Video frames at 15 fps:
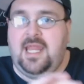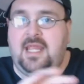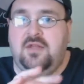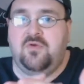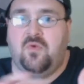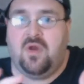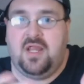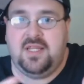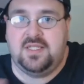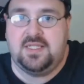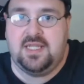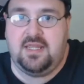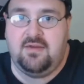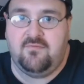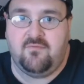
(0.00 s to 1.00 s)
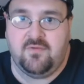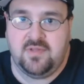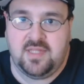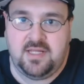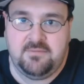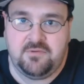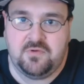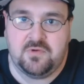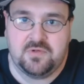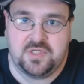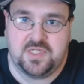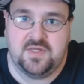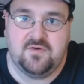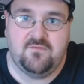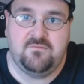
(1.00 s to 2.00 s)
handwrites every label
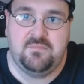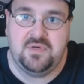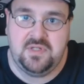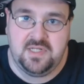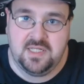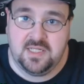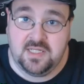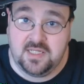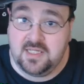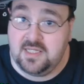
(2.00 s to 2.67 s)
herself. But,